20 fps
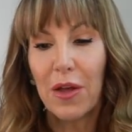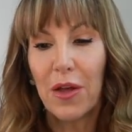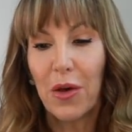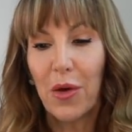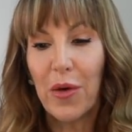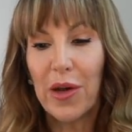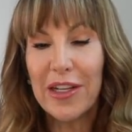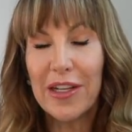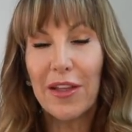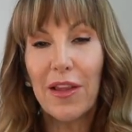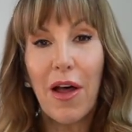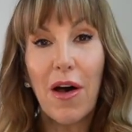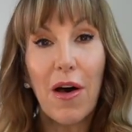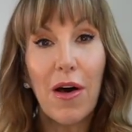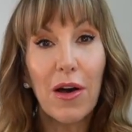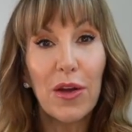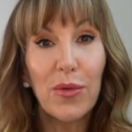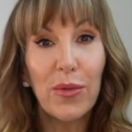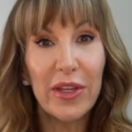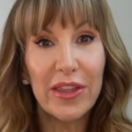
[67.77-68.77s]
Going
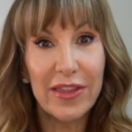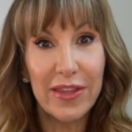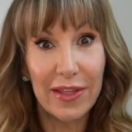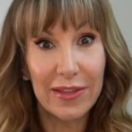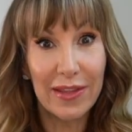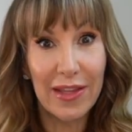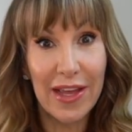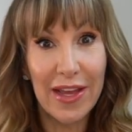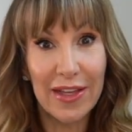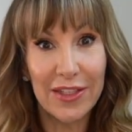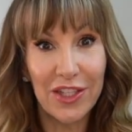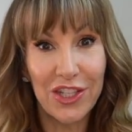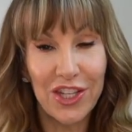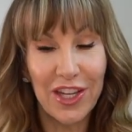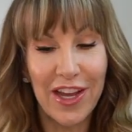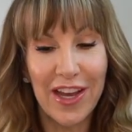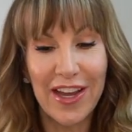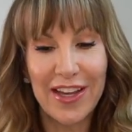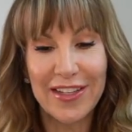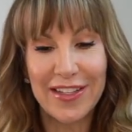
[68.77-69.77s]
along with the lunch
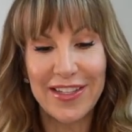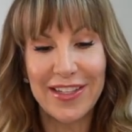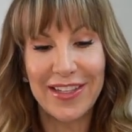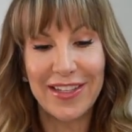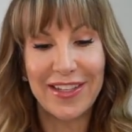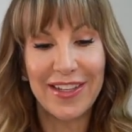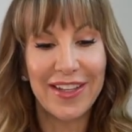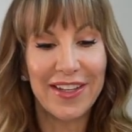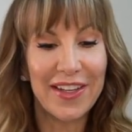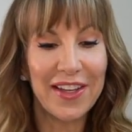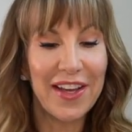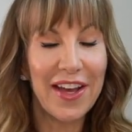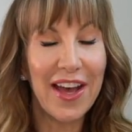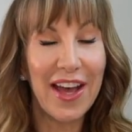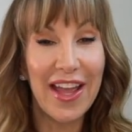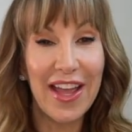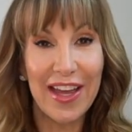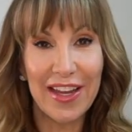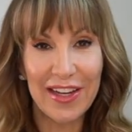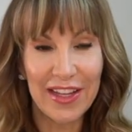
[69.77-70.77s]
idea,
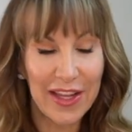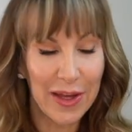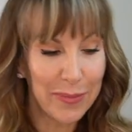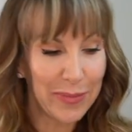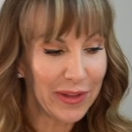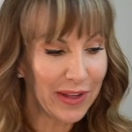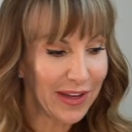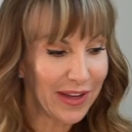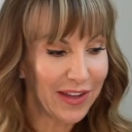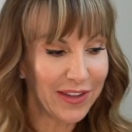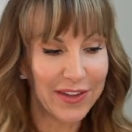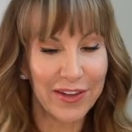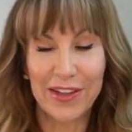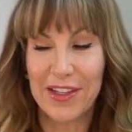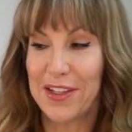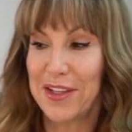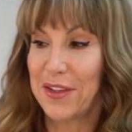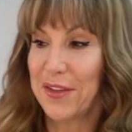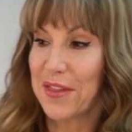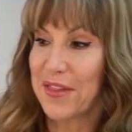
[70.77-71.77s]
I had a couple of other
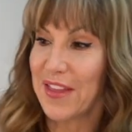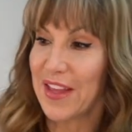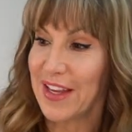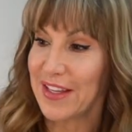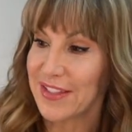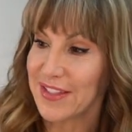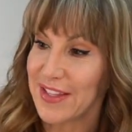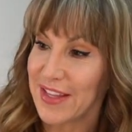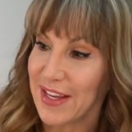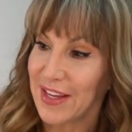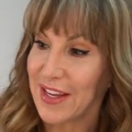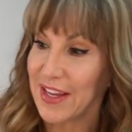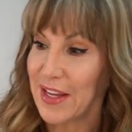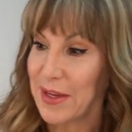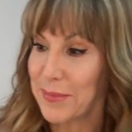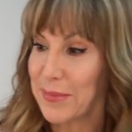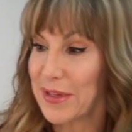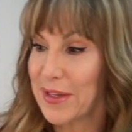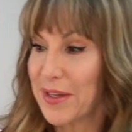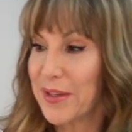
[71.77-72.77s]
cute things that
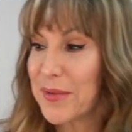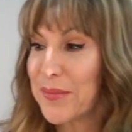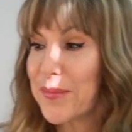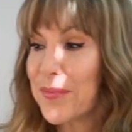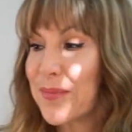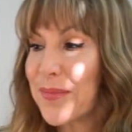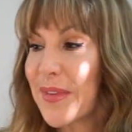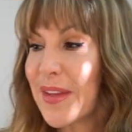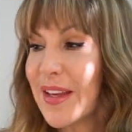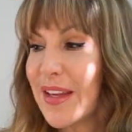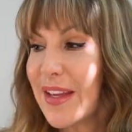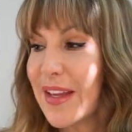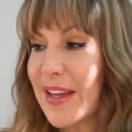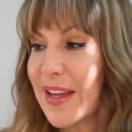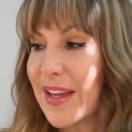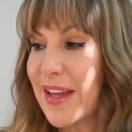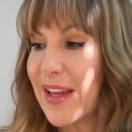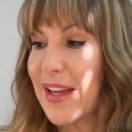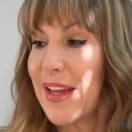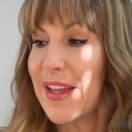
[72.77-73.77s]
came up.
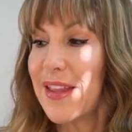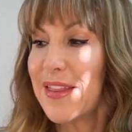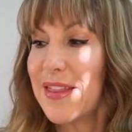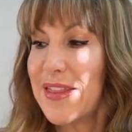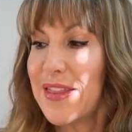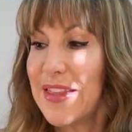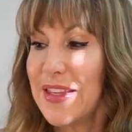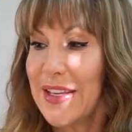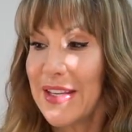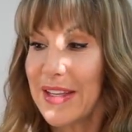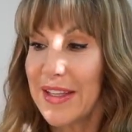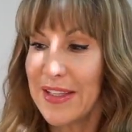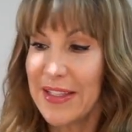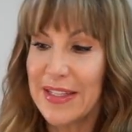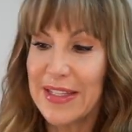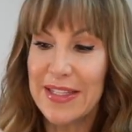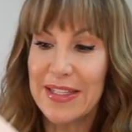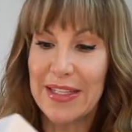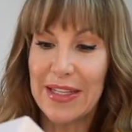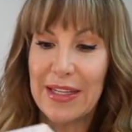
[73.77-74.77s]

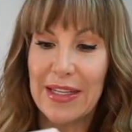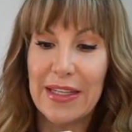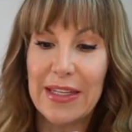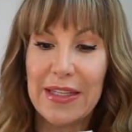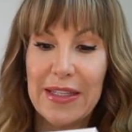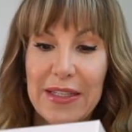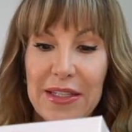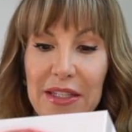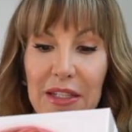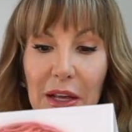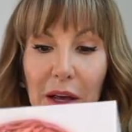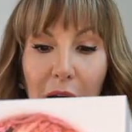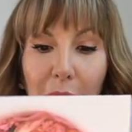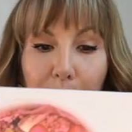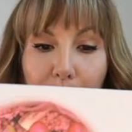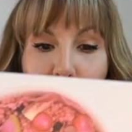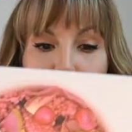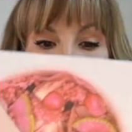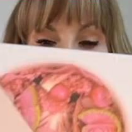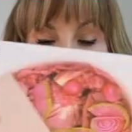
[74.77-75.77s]
This is a
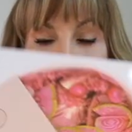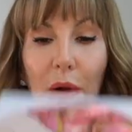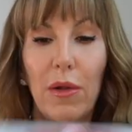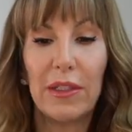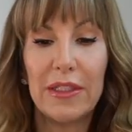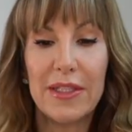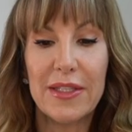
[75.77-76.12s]
bowl.